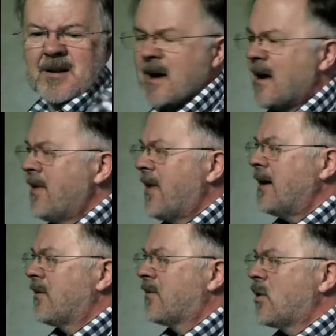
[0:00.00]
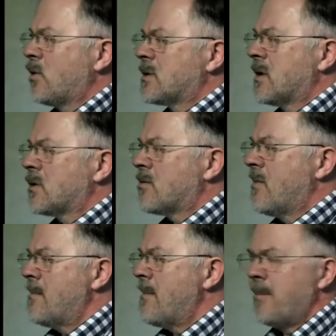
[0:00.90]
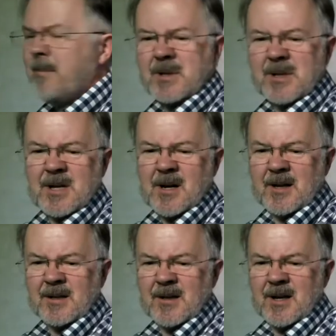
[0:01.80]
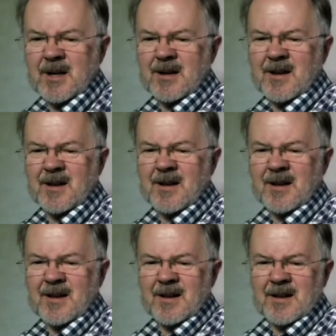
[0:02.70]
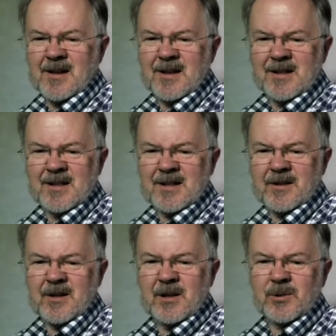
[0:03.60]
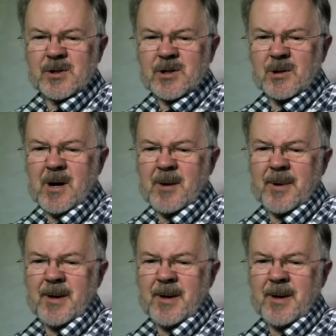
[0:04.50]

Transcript: and then of course you've got to remember to tighten the little screw up.